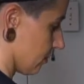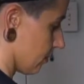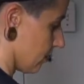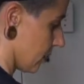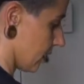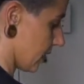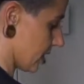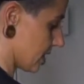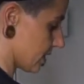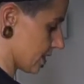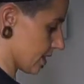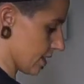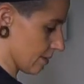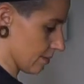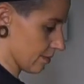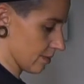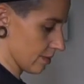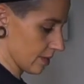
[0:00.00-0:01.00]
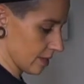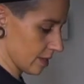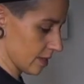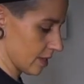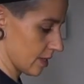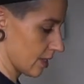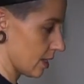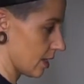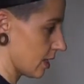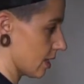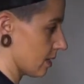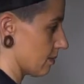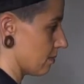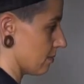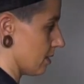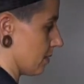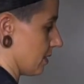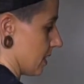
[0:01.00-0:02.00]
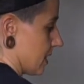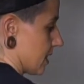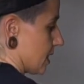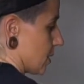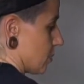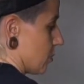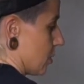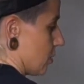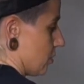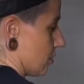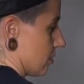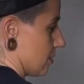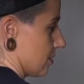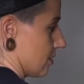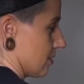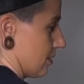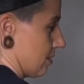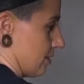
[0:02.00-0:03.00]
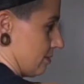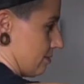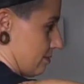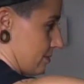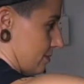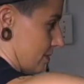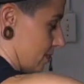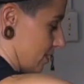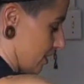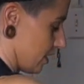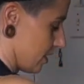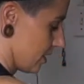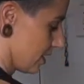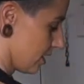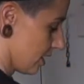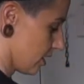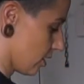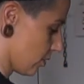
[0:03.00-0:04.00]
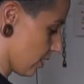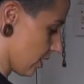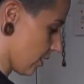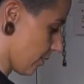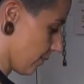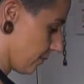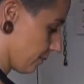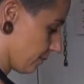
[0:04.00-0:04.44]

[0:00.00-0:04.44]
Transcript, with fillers: place them maybe get a spoon. Here we go.